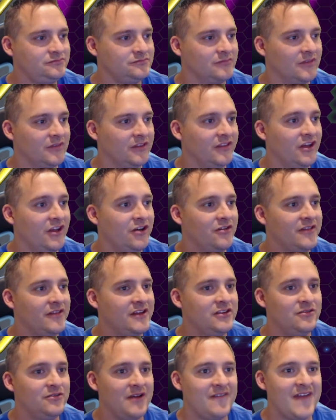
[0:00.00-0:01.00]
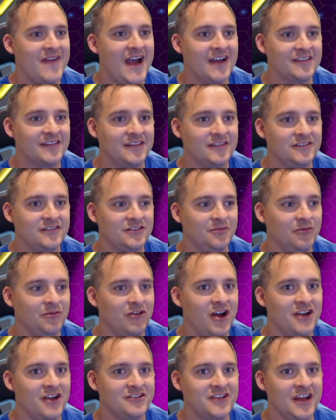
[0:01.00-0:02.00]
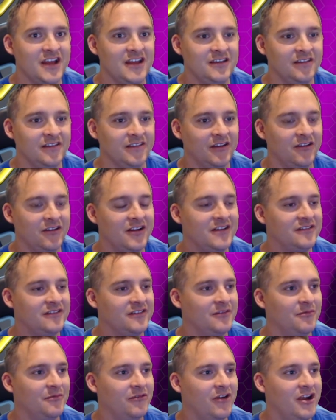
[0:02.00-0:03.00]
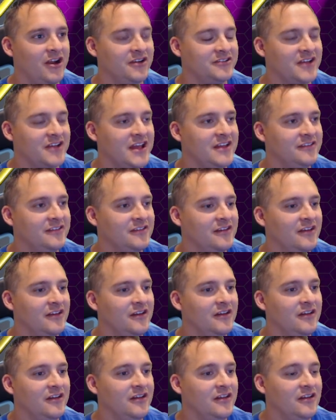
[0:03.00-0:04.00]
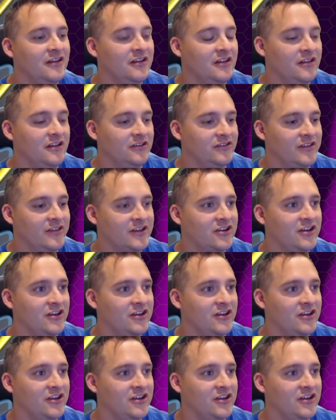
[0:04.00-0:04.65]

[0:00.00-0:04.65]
Though they do have access to Mirage Gate, and there is the Mirage Gate. So they could